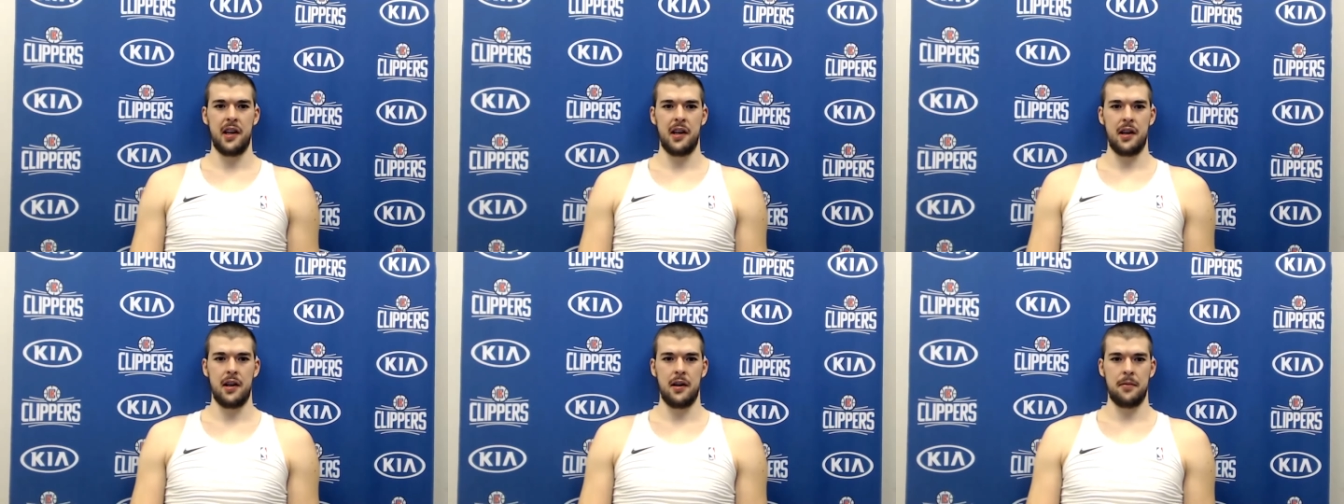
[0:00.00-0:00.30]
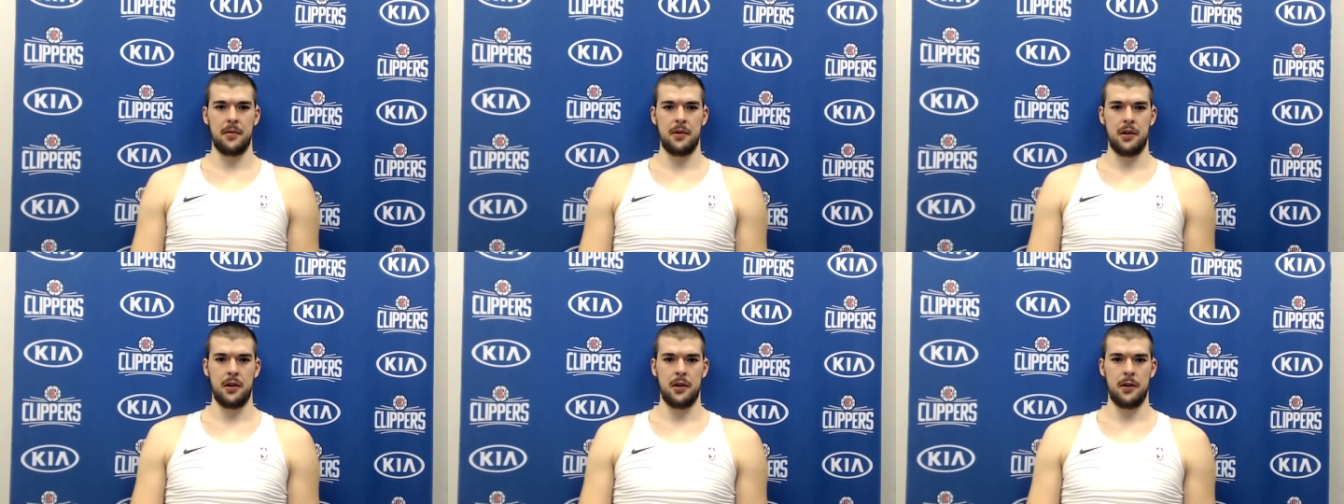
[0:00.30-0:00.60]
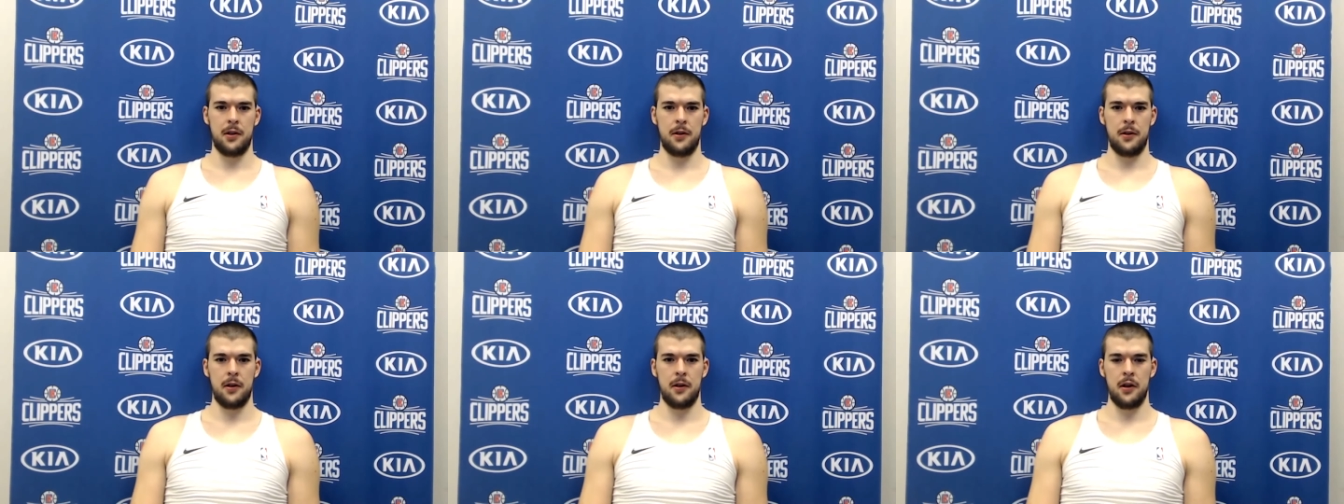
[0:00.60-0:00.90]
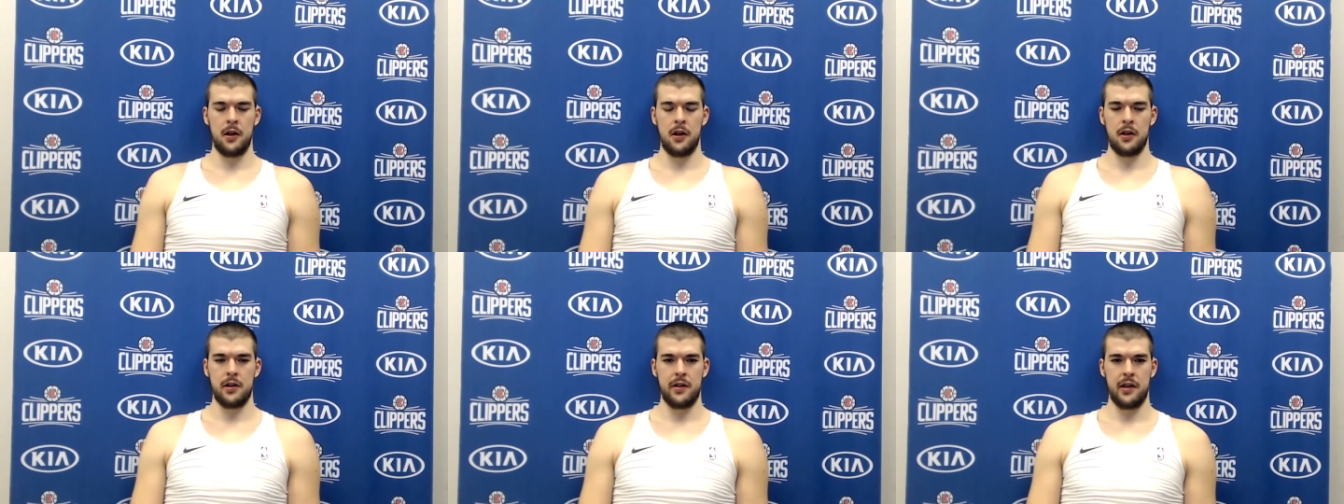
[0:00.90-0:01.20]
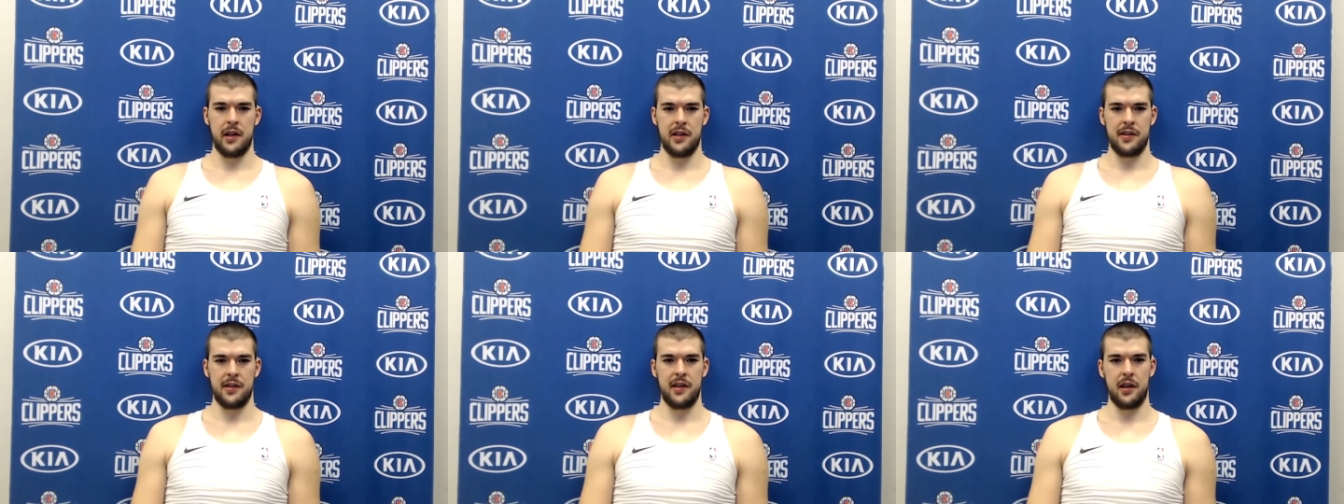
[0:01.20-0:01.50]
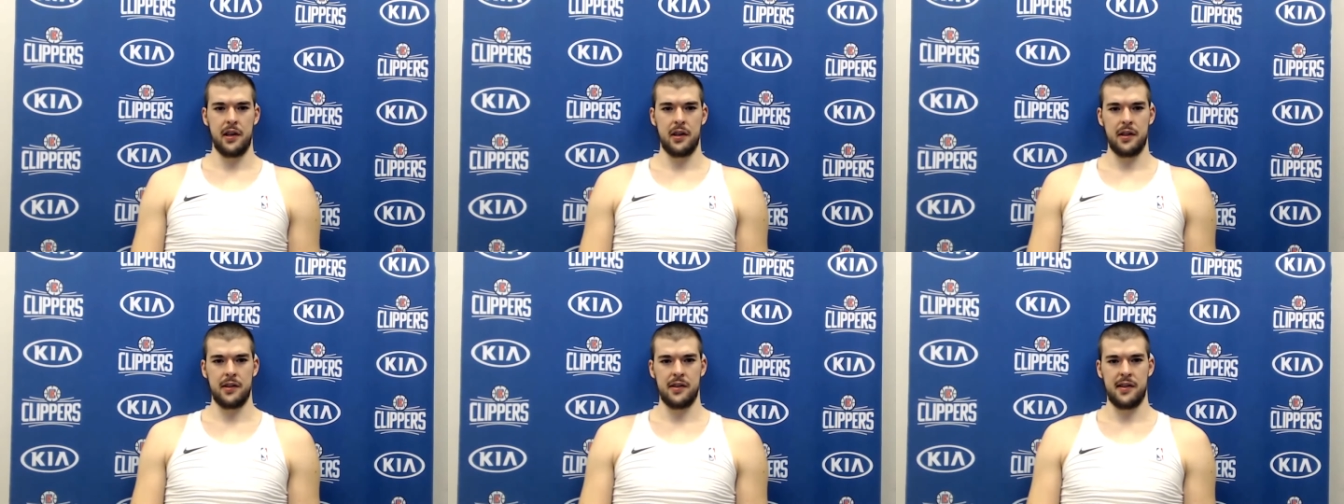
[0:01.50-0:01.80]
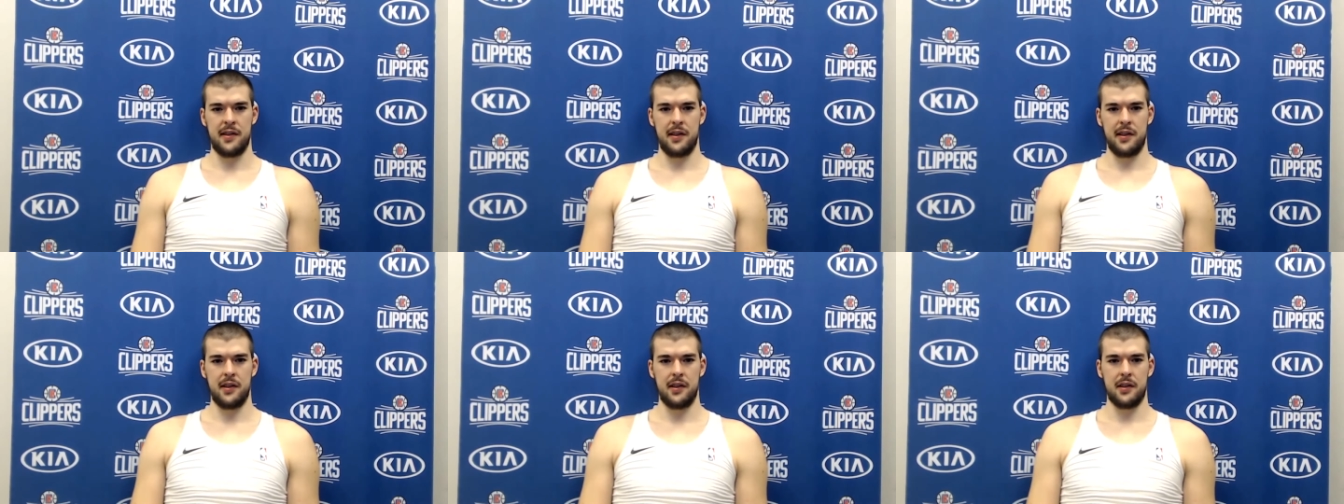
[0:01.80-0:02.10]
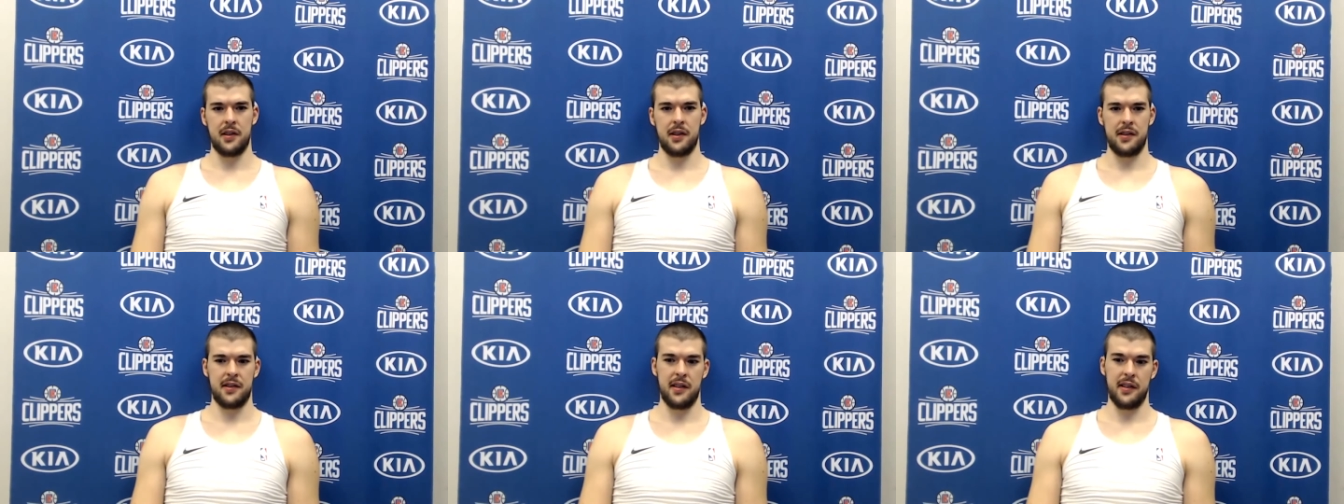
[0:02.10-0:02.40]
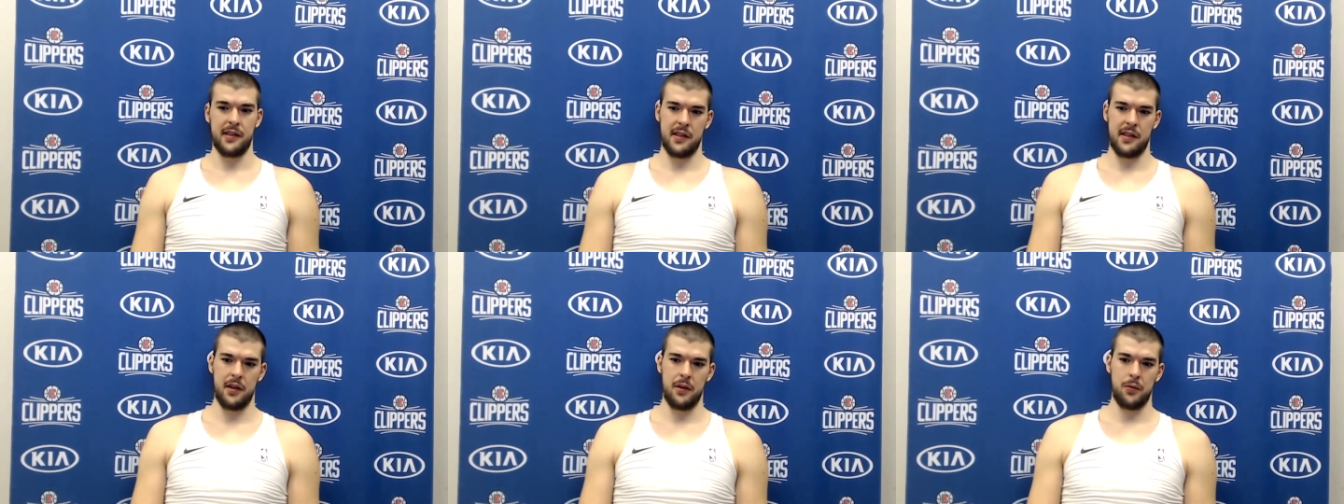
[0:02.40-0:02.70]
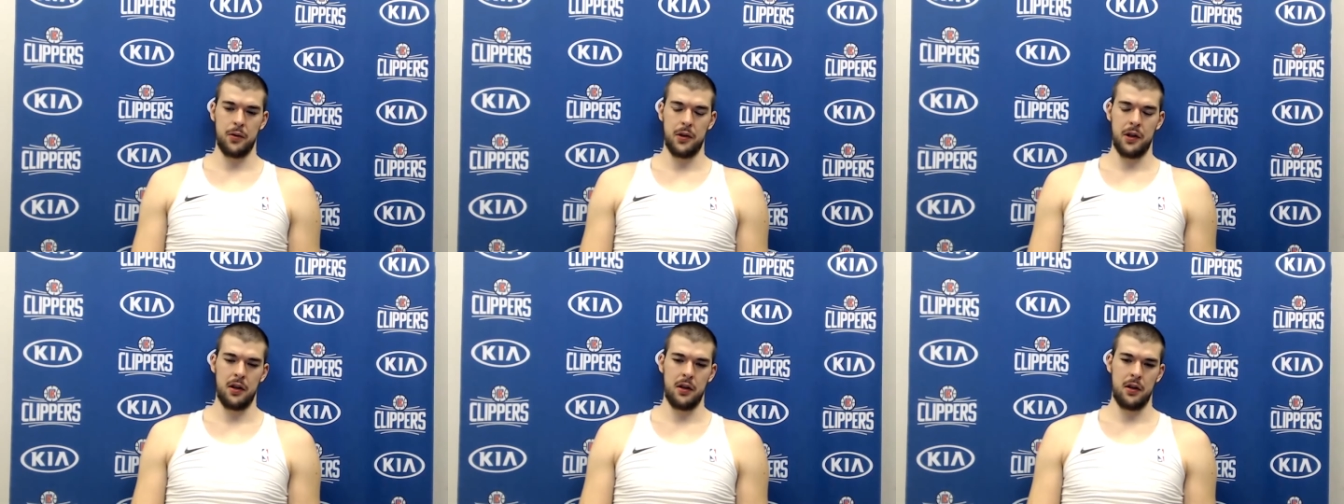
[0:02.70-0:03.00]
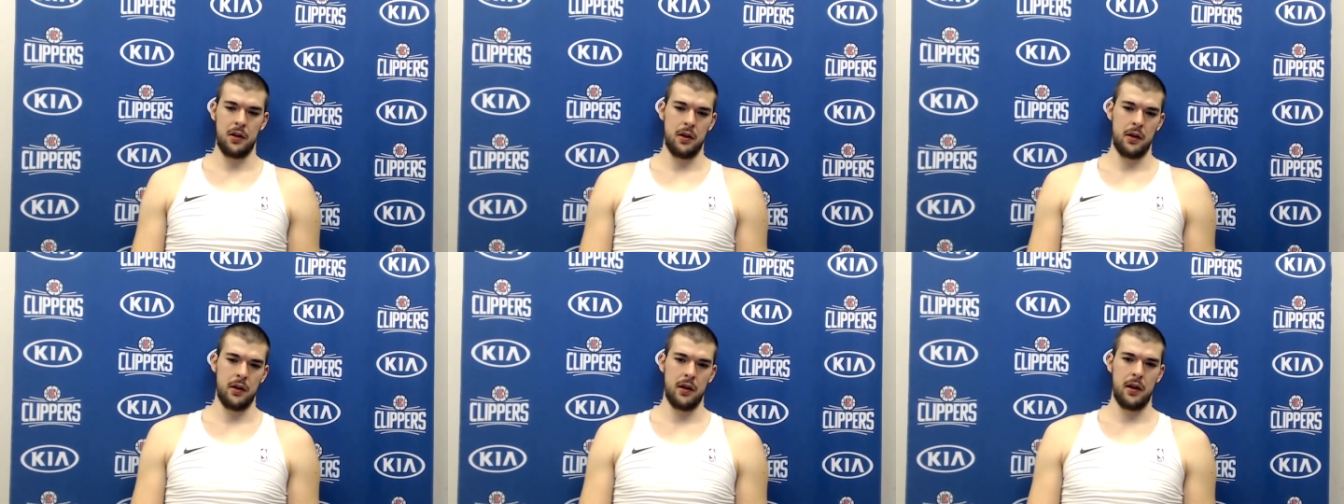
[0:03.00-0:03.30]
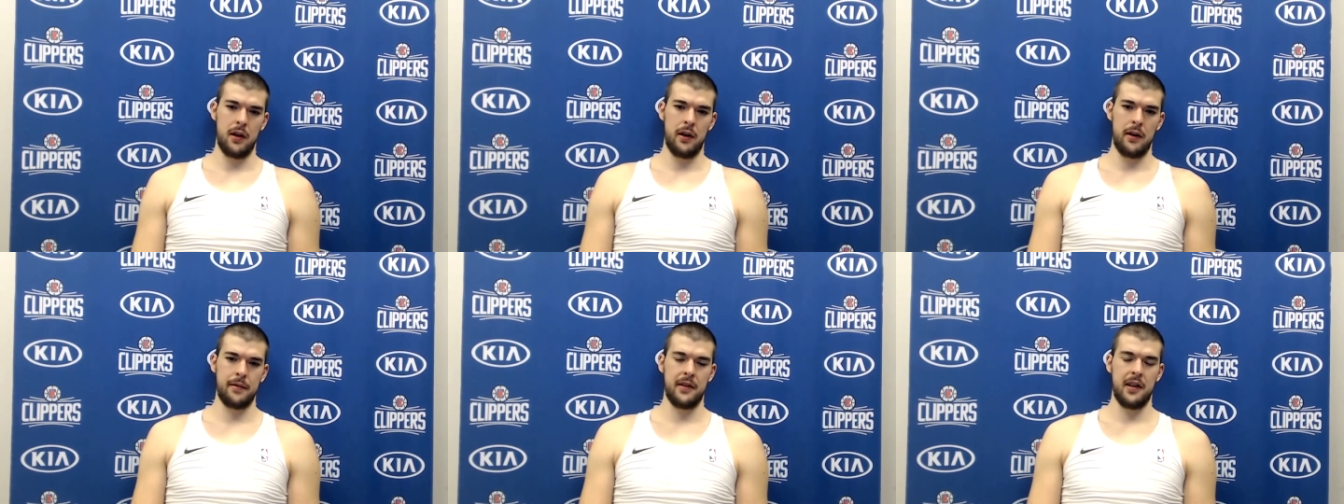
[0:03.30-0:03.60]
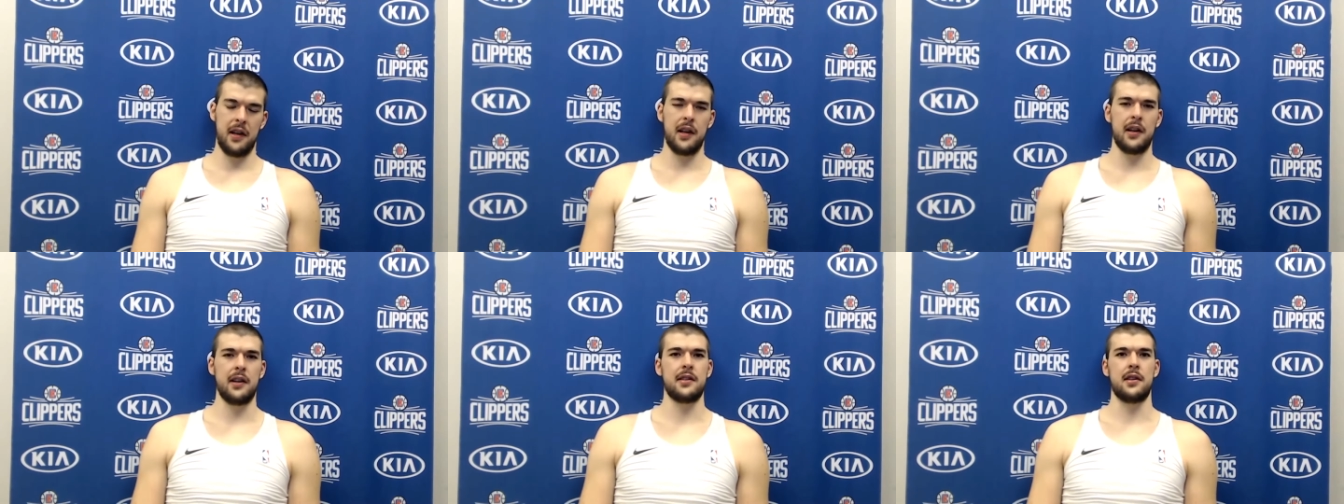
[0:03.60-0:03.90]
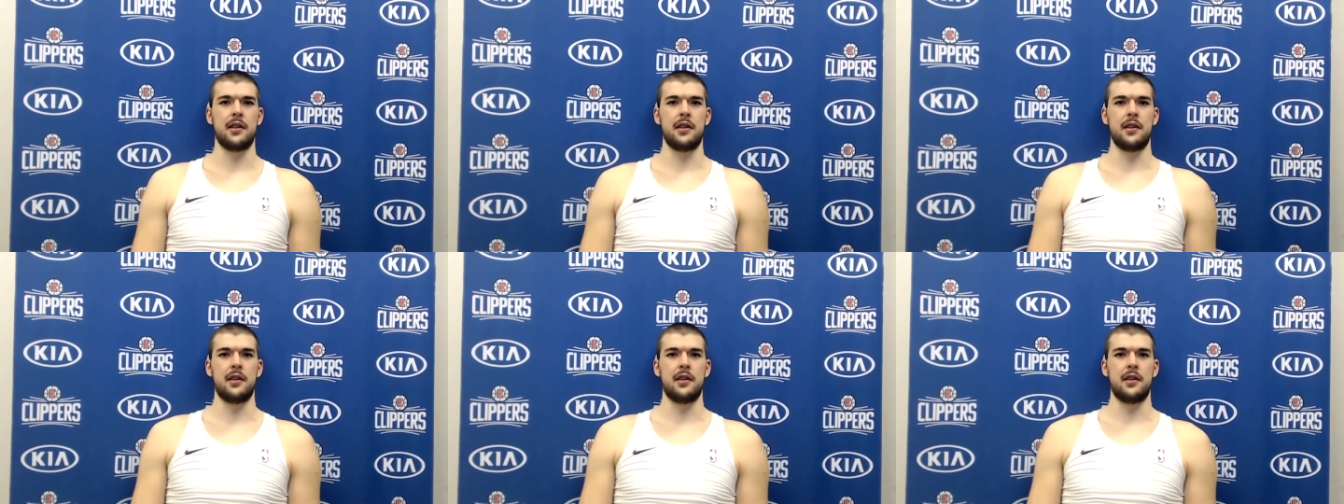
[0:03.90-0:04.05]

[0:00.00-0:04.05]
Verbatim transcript: I'm trying to stay consistent with on the off days.